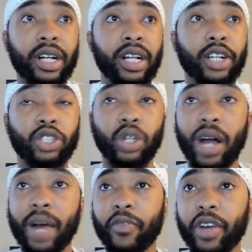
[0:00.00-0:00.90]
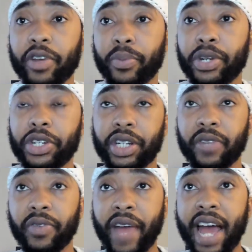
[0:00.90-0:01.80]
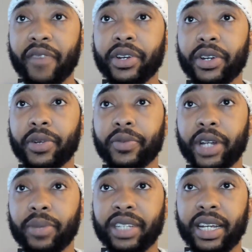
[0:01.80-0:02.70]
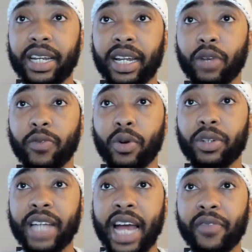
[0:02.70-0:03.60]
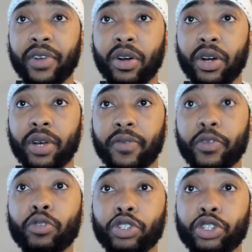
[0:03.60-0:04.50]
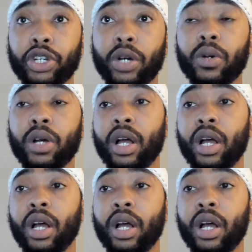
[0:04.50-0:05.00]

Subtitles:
So I'm very appreciative of having her, you know what I'm saying? And look forward to having her on a future show.